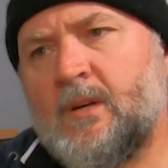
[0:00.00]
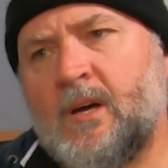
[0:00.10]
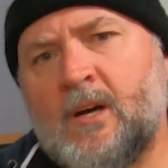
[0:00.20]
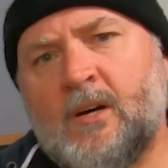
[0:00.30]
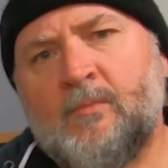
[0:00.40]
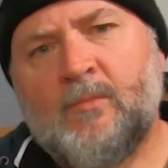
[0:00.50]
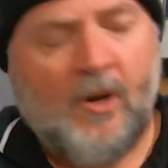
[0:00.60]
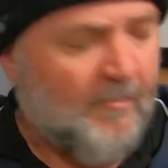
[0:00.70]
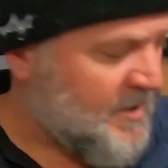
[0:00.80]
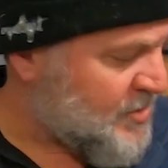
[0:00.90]

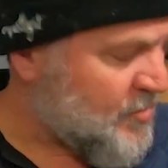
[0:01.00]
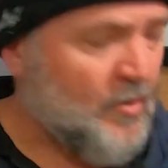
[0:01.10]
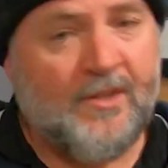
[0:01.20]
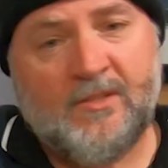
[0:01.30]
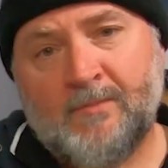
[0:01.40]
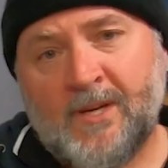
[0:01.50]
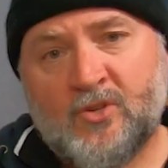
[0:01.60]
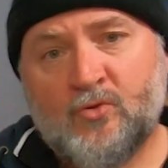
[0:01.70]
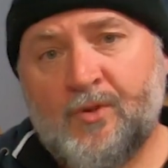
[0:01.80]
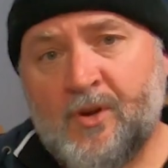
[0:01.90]
I've been trying to make
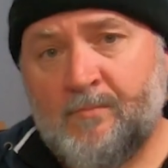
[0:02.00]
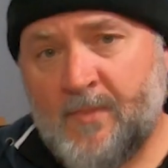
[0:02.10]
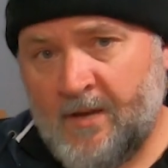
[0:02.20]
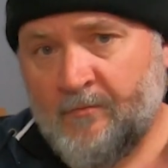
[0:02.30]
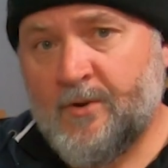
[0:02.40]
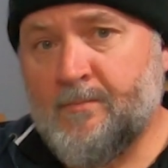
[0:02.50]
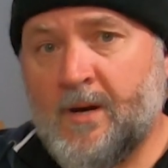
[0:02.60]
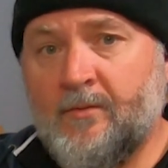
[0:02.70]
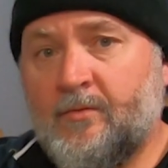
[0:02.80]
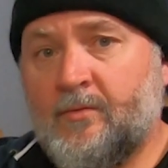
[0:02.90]
sure that every
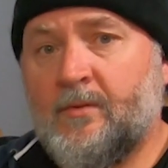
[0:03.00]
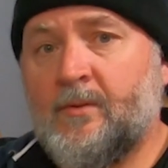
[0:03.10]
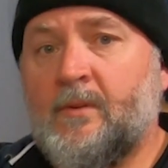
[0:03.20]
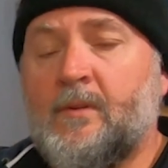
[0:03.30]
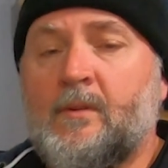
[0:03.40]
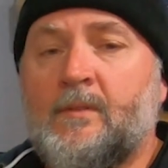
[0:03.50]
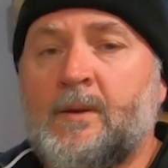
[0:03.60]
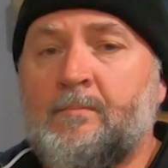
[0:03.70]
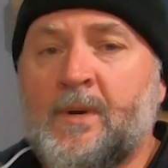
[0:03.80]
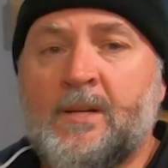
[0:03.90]
month
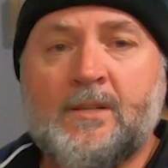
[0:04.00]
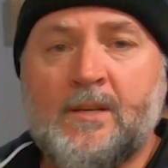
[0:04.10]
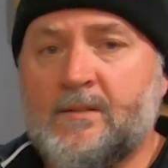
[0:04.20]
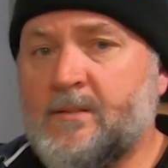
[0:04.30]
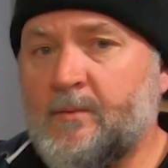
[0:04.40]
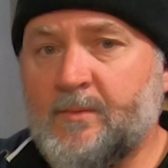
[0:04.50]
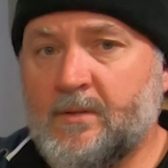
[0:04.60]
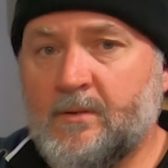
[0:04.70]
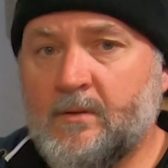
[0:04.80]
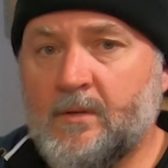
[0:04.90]
that batch gets
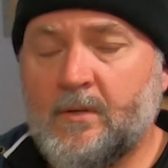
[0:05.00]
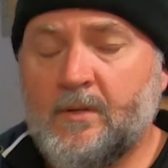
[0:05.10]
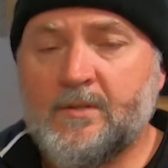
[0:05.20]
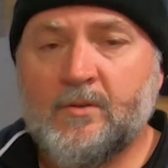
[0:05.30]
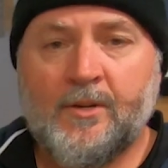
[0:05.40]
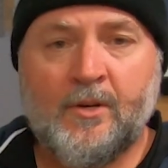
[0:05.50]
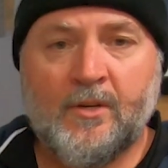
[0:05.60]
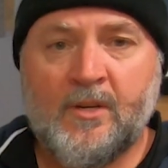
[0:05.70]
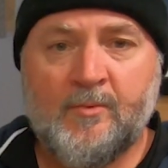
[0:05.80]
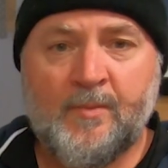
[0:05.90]
tipped, so I
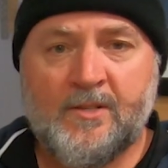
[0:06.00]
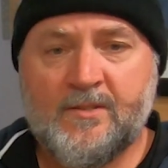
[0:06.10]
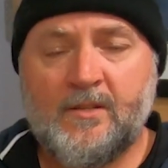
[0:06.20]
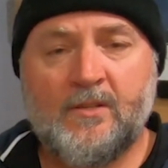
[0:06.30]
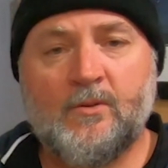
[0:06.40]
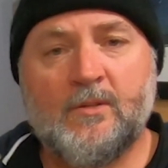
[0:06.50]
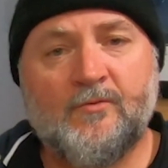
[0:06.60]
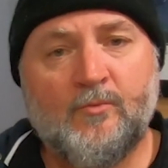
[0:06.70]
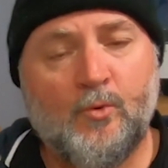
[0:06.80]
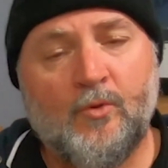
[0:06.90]
don't keep a batch of sanitizer
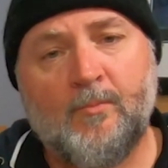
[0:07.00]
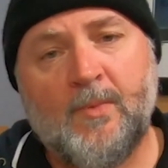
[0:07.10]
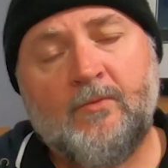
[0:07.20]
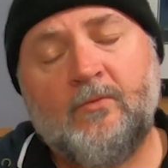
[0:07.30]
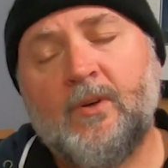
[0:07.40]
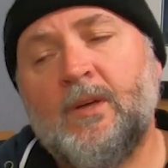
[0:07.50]
for more than a month.